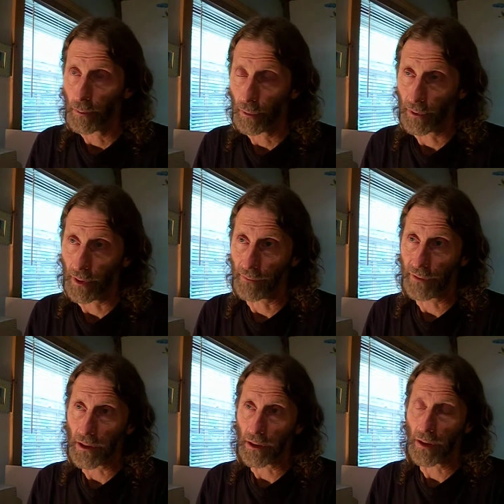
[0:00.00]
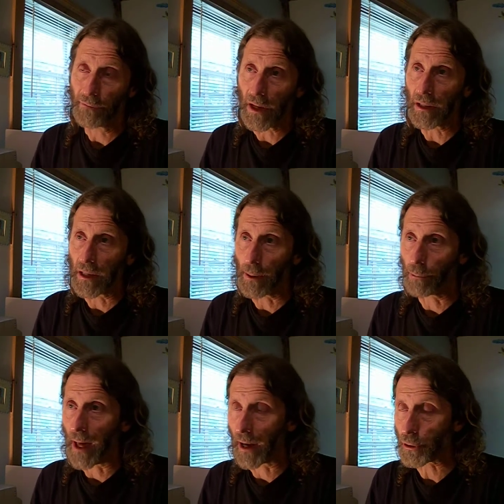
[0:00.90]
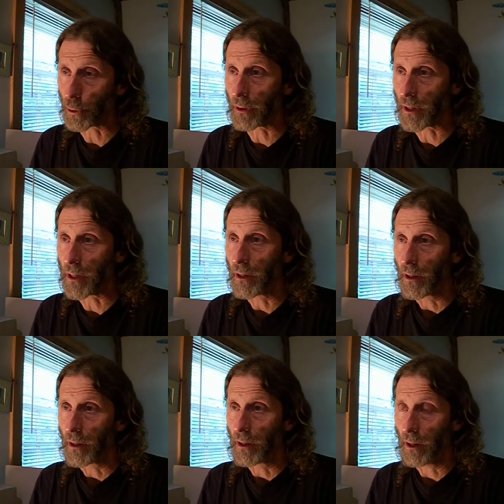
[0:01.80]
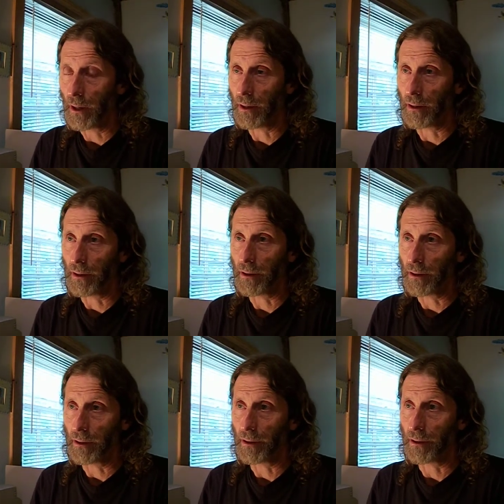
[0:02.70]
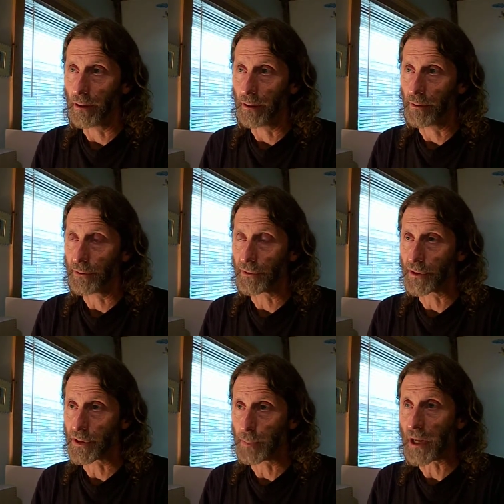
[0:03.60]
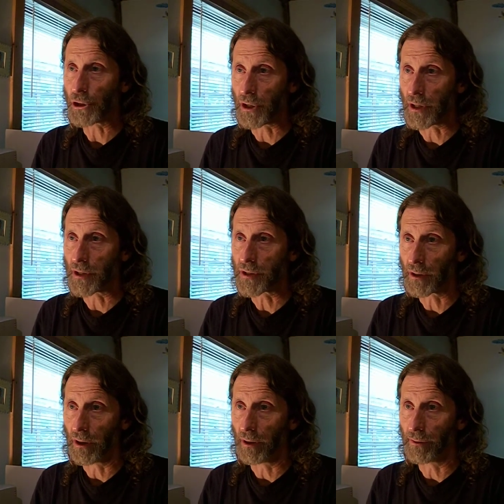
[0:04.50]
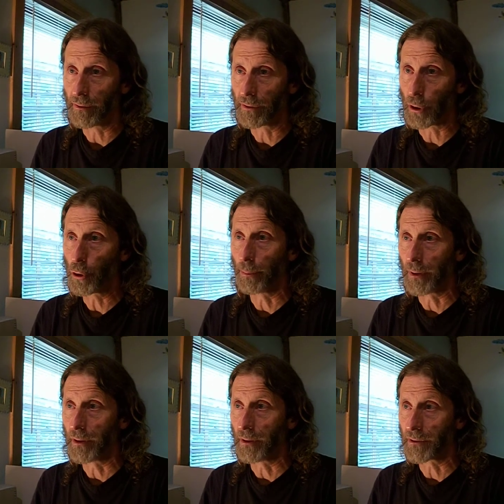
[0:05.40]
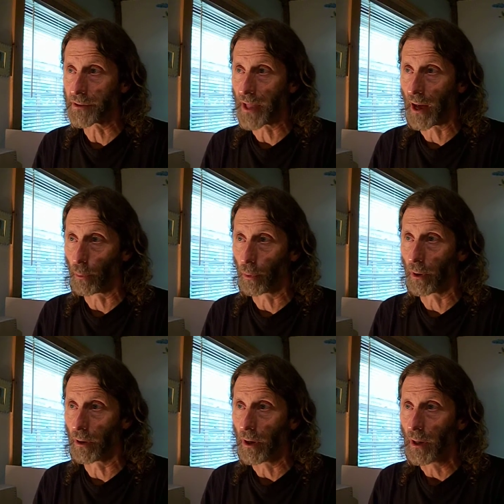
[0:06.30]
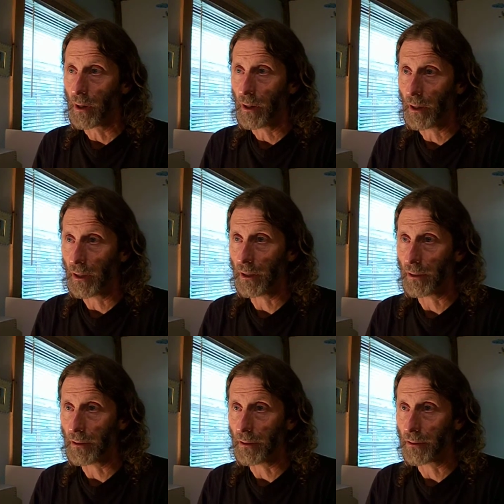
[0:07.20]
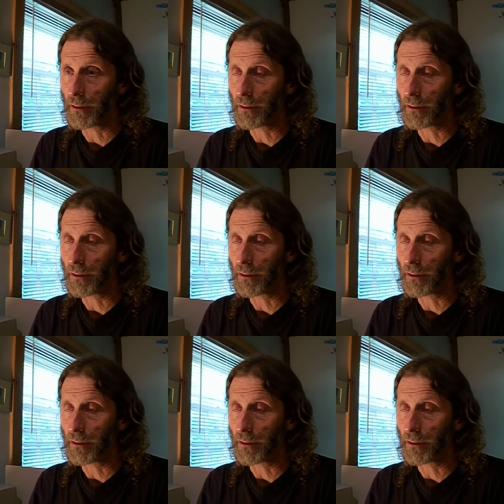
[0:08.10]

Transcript: The Nephilim were actually uh, uh, the species of the humans that were uh,